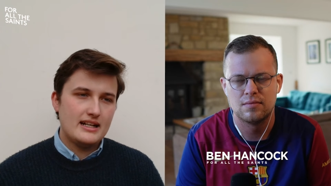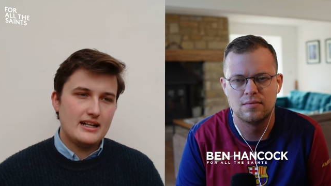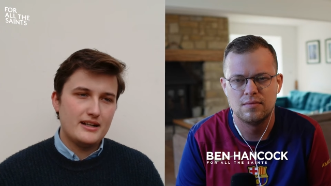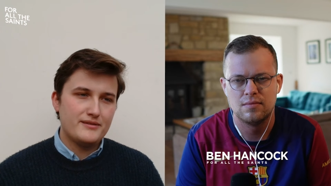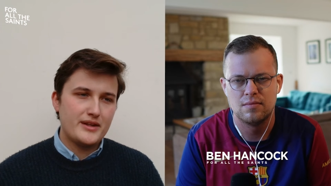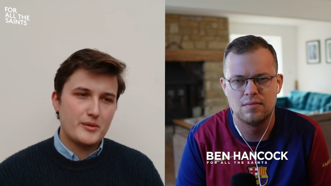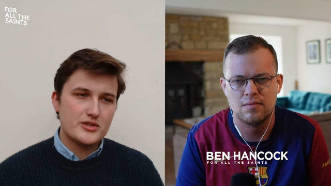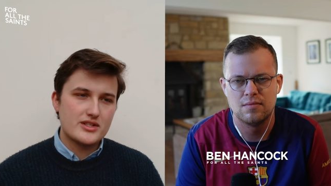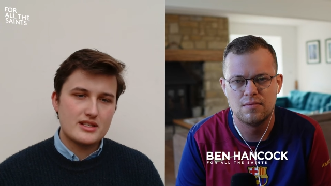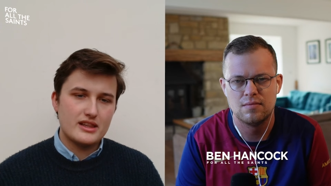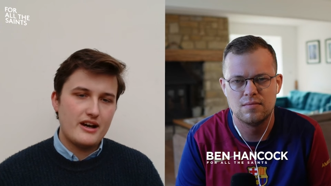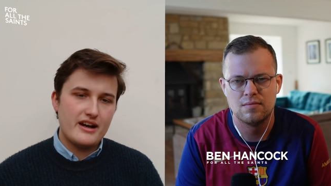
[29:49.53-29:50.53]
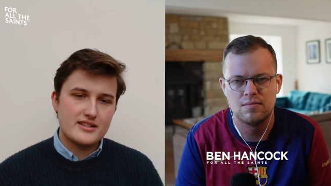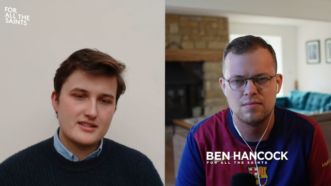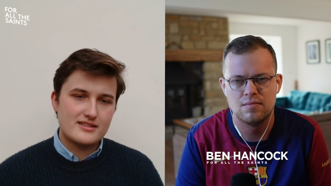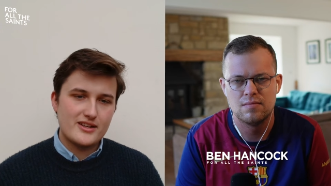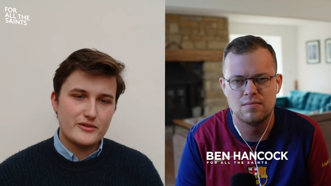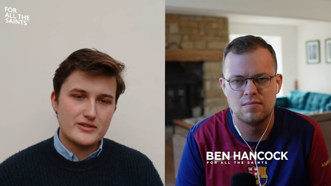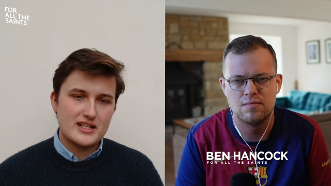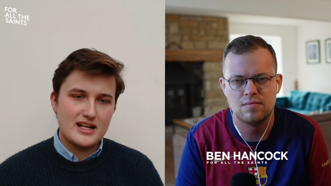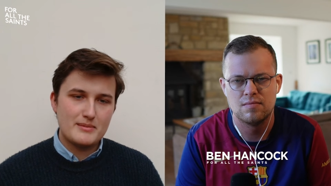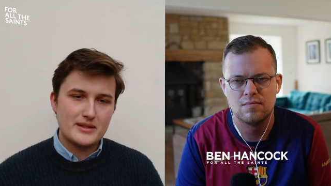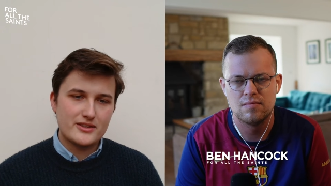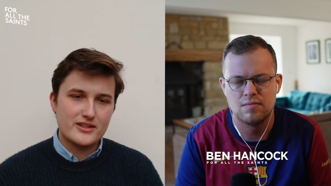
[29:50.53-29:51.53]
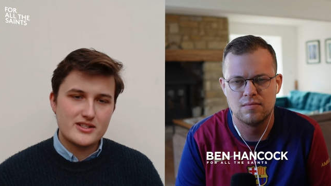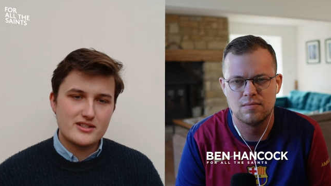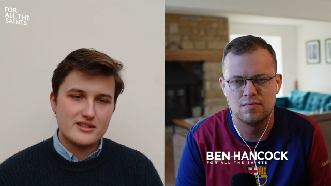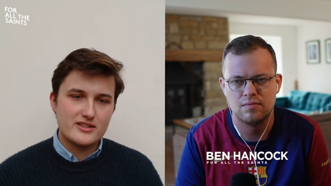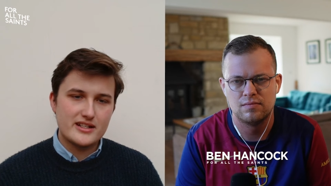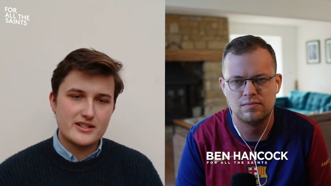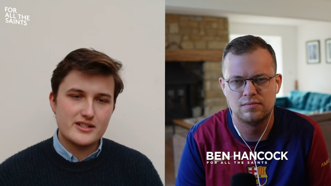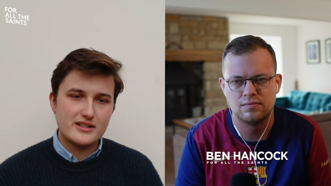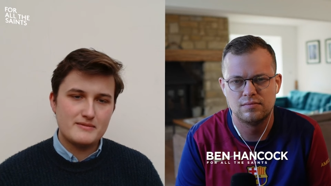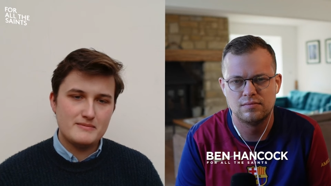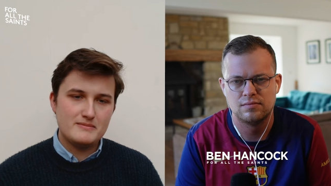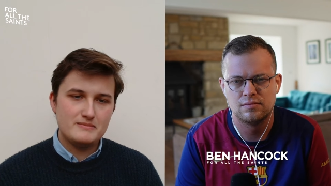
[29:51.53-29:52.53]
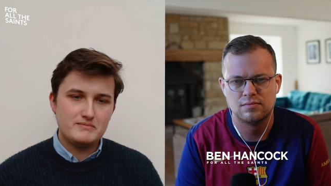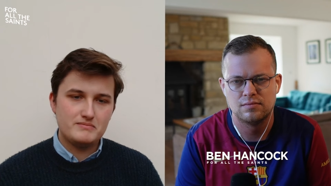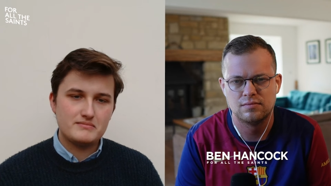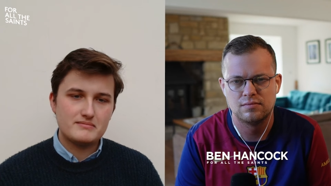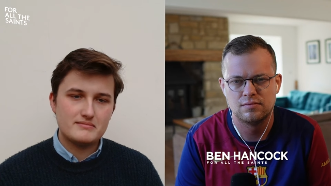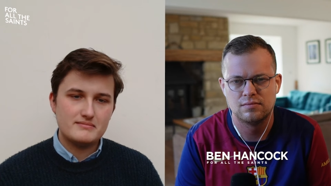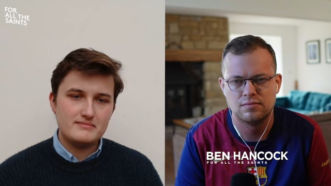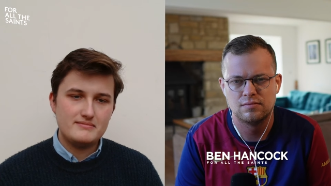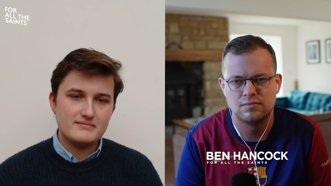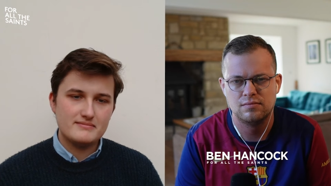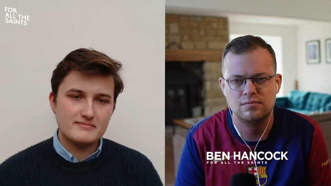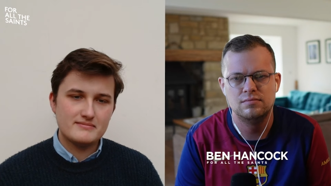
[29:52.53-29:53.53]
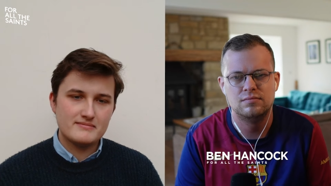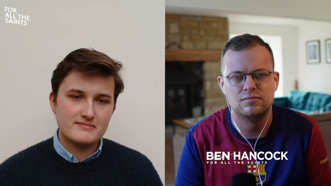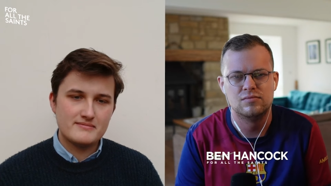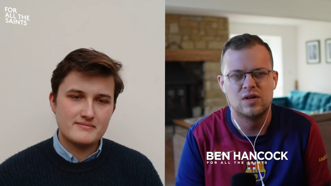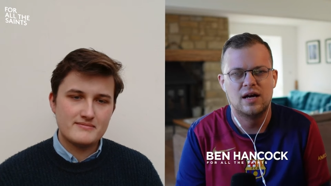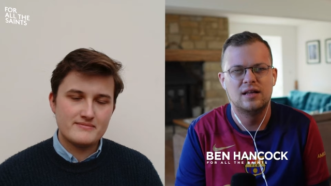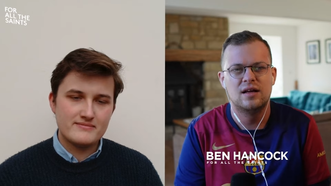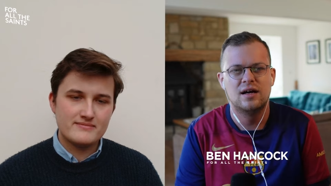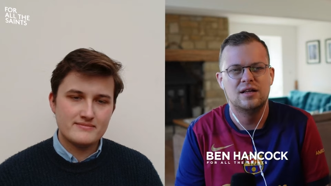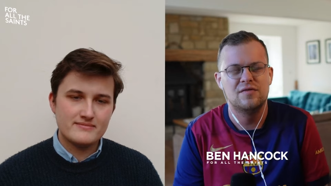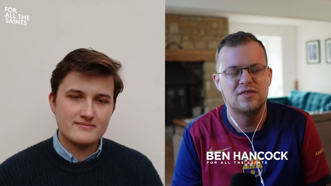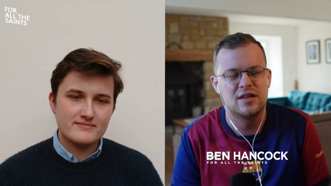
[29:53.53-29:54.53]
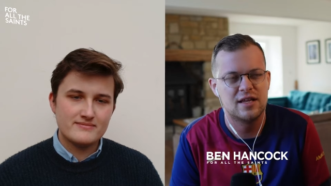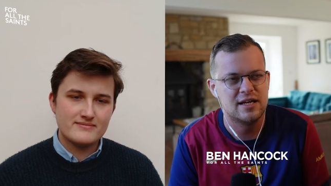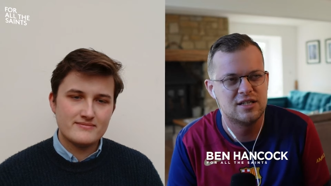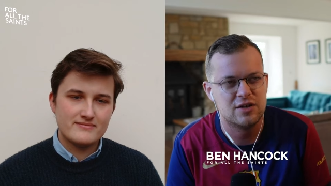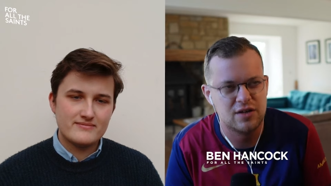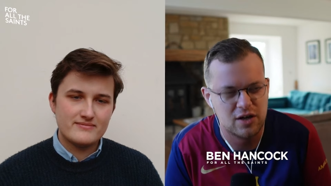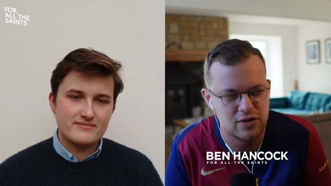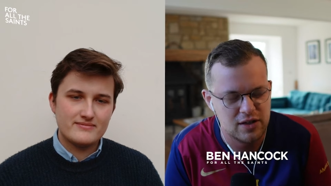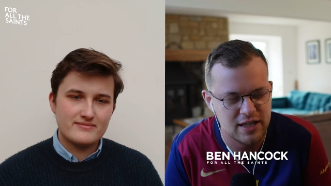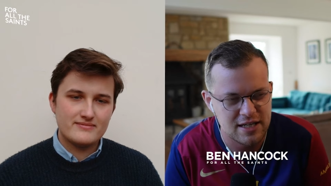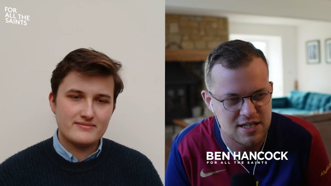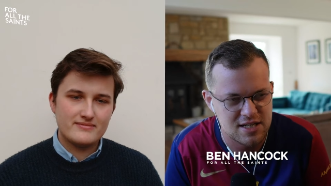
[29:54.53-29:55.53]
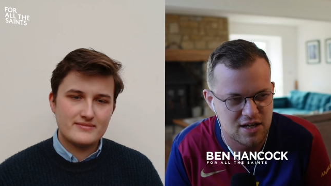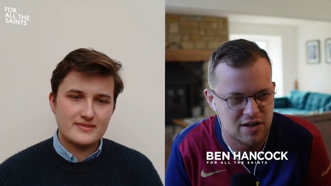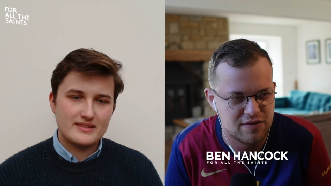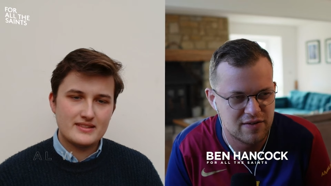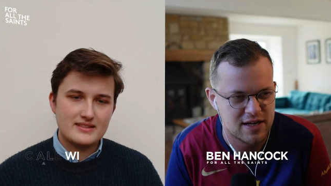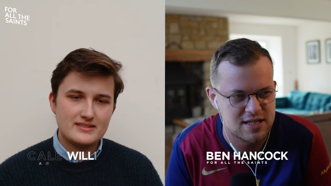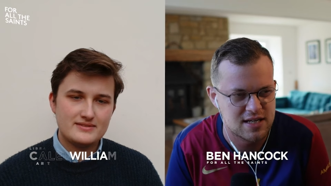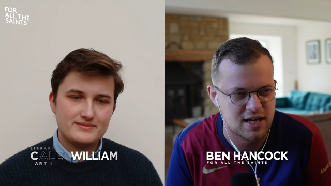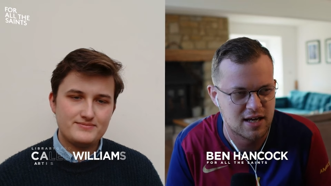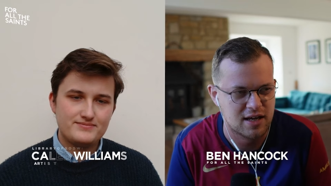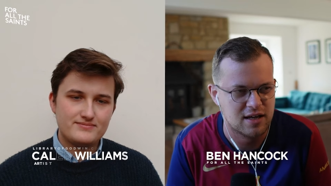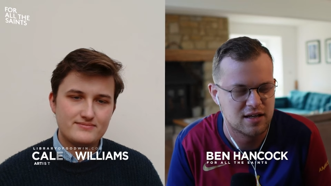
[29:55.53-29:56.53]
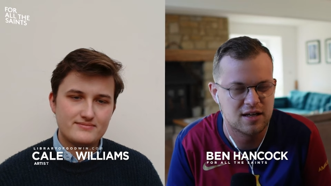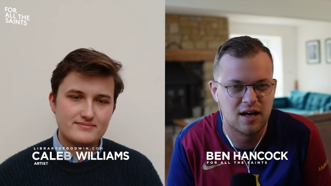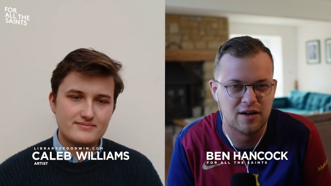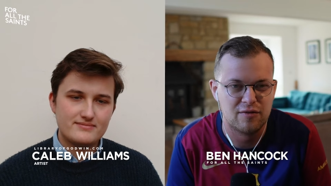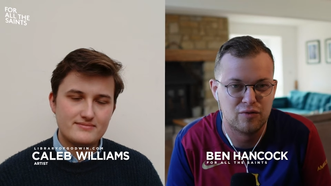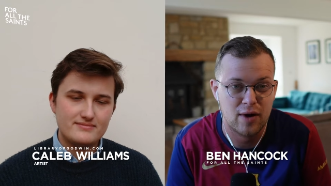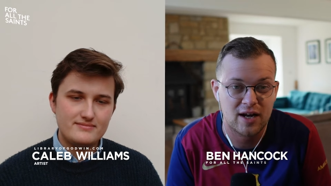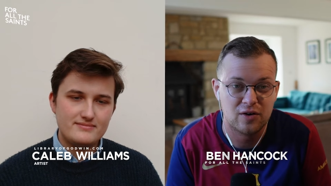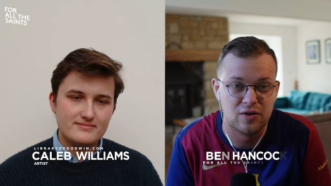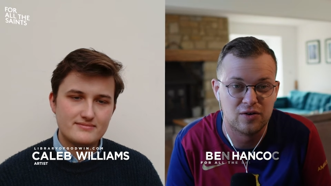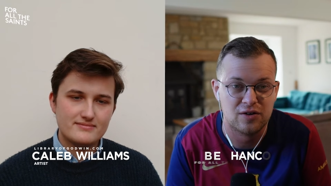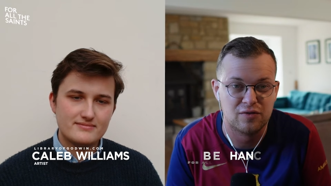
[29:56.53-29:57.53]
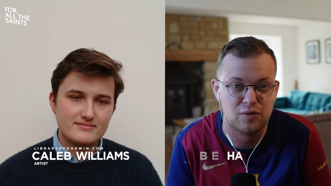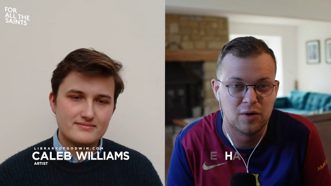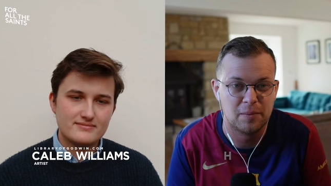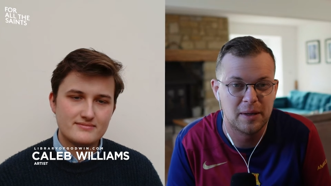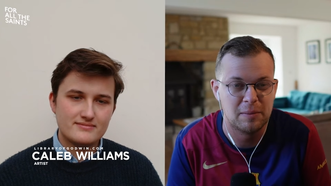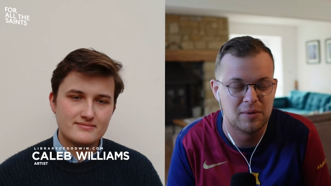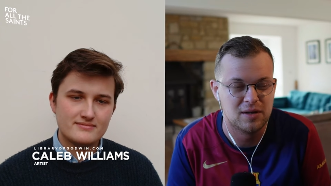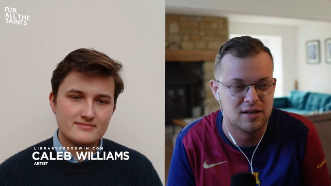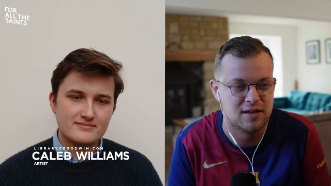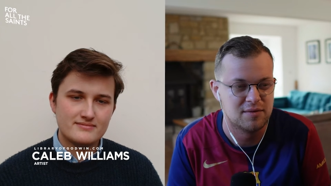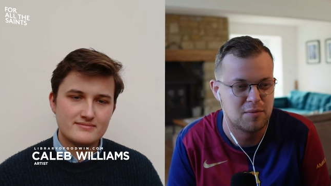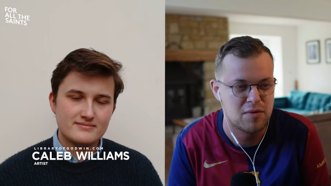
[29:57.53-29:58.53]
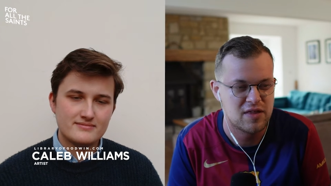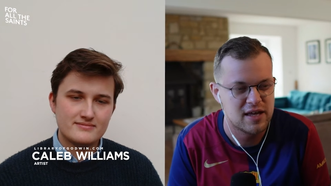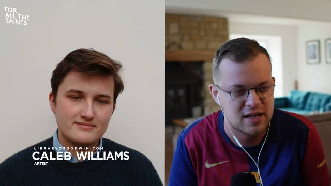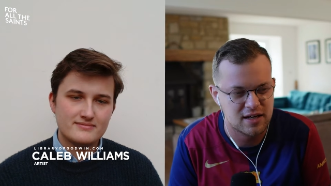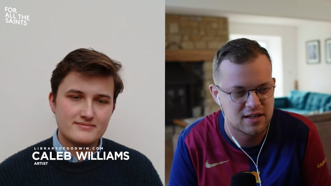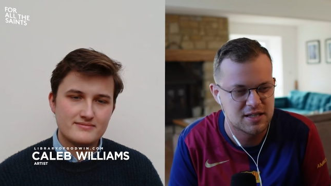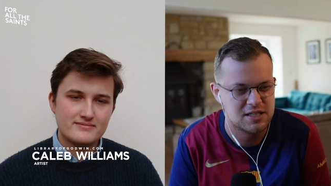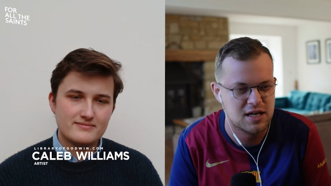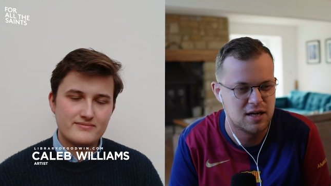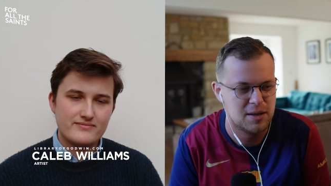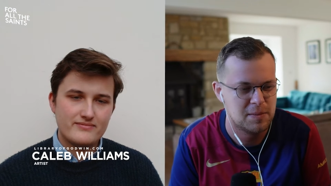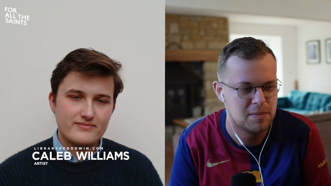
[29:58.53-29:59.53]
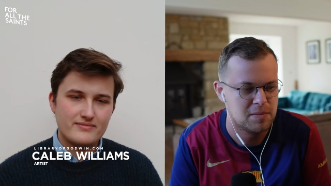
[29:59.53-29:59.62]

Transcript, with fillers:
Speaker 1: um, that were just lost over time in the Christian tradition hmm I, I love that they don't
Speaker 2: only serve as a kind of record of what people are thinking at the time,